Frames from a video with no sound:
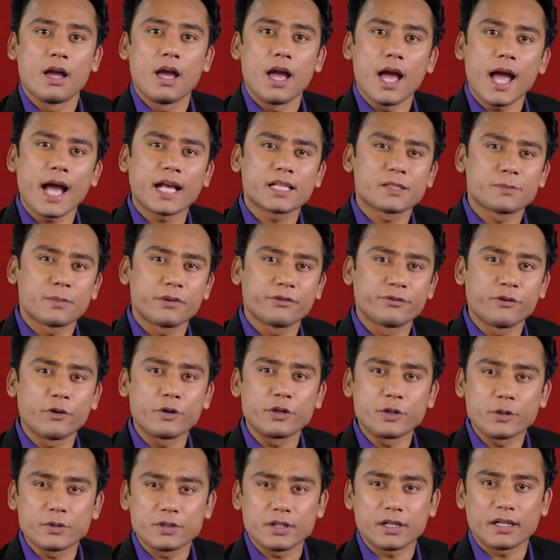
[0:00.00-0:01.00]
As before
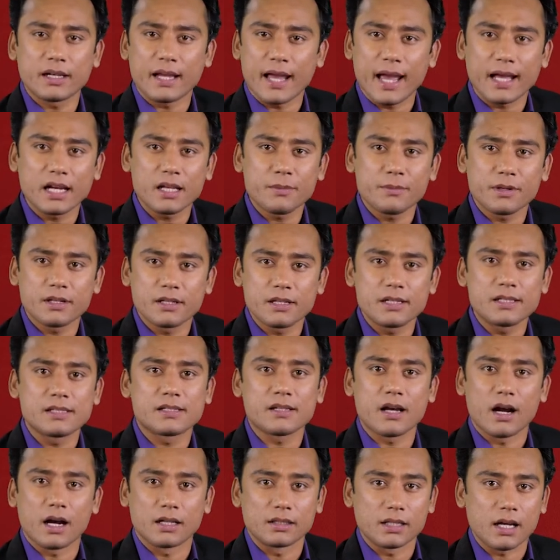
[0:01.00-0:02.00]
using anybody's
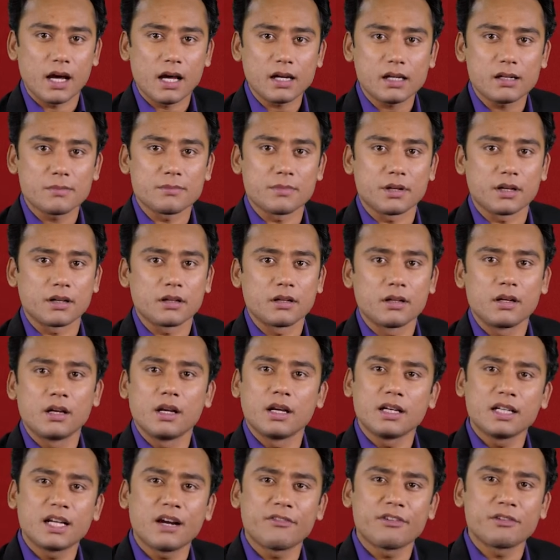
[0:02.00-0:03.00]
Aadhaar number,
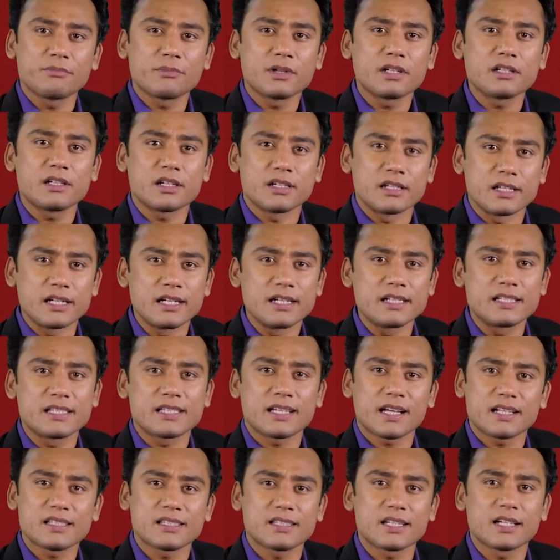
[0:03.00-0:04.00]
government needs
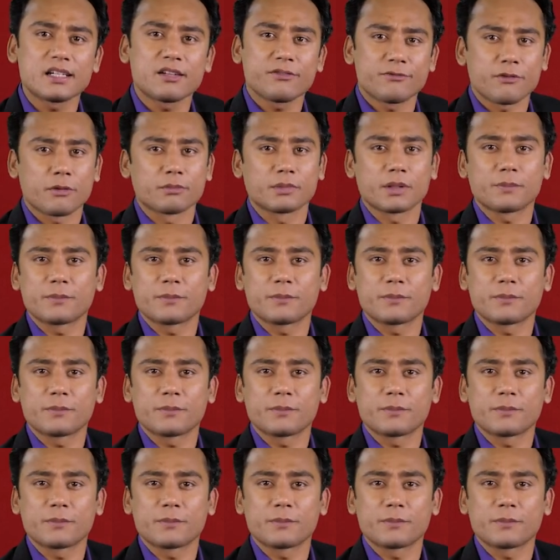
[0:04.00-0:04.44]
consent from the